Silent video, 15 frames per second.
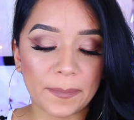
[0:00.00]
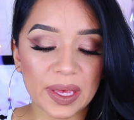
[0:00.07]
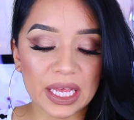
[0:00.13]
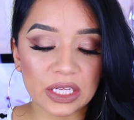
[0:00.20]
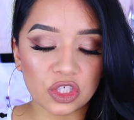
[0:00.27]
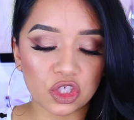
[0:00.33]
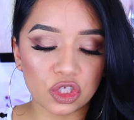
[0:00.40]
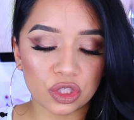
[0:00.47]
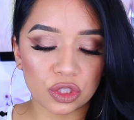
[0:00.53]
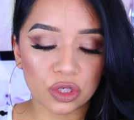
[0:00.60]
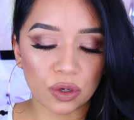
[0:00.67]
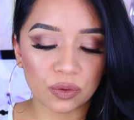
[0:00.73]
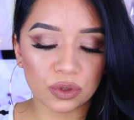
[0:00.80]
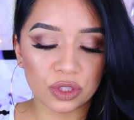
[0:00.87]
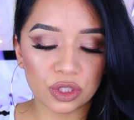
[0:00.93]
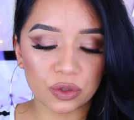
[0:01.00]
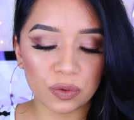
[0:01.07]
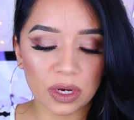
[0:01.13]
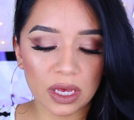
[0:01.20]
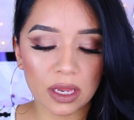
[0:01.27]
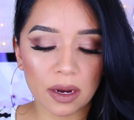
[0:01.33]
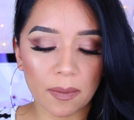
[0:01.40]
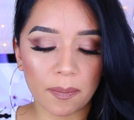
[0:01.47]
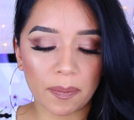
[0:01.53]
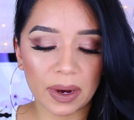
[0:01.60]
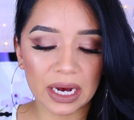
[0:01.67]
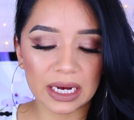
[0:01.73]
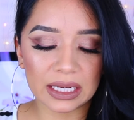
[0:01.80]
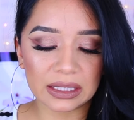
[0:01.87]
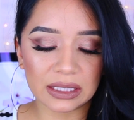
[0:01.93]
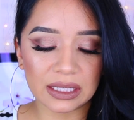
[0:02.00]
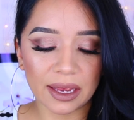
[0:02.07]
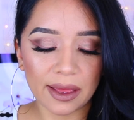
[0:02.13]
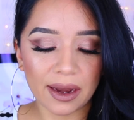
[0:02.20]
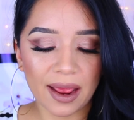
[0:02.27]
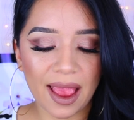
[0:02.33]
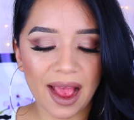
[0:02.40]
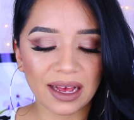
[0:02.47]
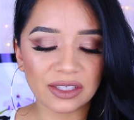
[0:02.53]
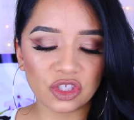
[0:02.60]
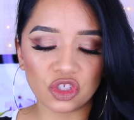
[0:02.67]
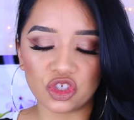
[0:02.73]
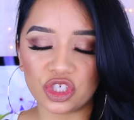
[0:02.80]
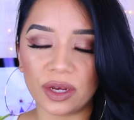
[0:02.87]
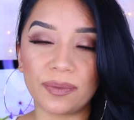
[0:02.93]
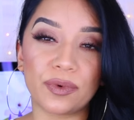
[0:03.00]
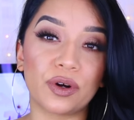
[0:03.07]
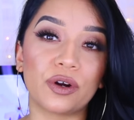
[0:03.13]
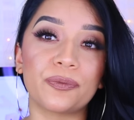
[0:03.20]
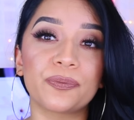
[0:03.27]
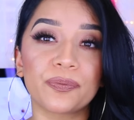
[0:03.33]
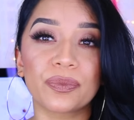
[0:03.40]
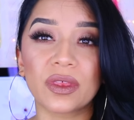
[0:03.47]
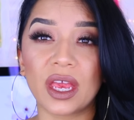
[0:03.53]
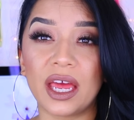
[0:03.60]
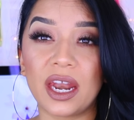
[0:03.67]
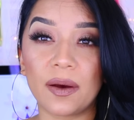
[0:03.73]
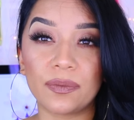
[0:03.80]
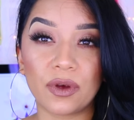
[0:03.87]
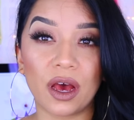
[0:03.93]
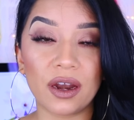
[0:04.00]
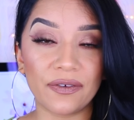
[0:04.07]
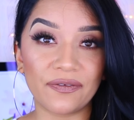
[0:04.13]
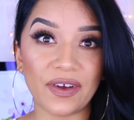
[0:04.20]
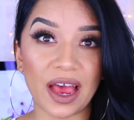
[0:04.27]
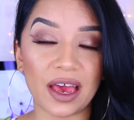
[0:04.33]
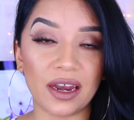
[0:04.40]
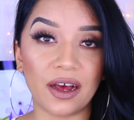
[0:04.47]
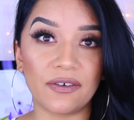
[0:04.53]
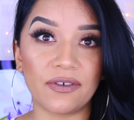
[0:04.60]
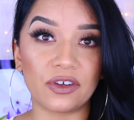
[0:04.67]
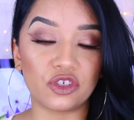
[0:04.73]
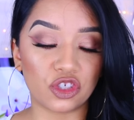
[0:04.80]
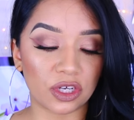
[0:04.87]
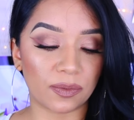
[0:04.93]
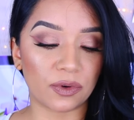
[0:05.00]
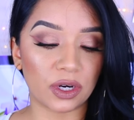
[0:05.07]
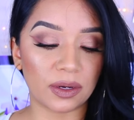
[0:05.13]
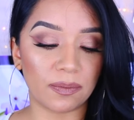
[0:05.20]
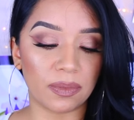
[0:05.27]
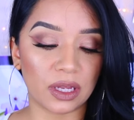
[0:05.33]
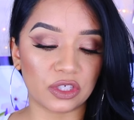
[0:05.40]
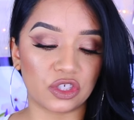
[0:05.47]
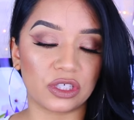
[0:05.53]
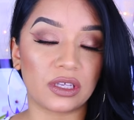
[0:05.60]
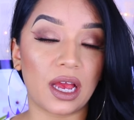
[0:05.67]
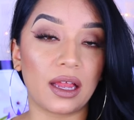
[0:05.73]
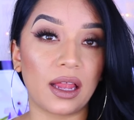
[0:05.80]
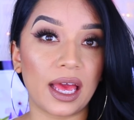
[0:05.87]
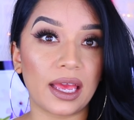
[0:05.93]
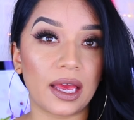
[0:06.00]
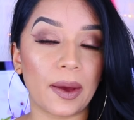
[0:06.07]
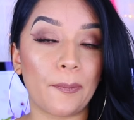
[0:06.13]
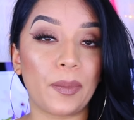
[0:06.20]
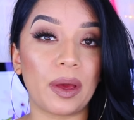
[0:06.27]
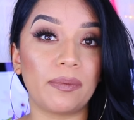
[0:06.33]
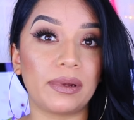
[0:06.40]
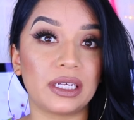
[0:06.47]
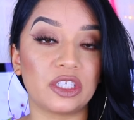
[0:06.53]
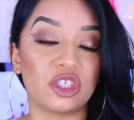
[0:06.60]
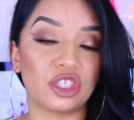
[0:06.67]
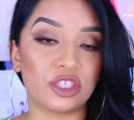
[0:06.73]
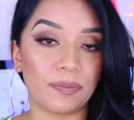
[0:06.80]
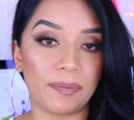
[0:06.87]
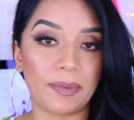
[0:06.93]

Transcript: peach tones to it, but it has shimmer, and I'm not a fan of shimmery blushes. I like my blushes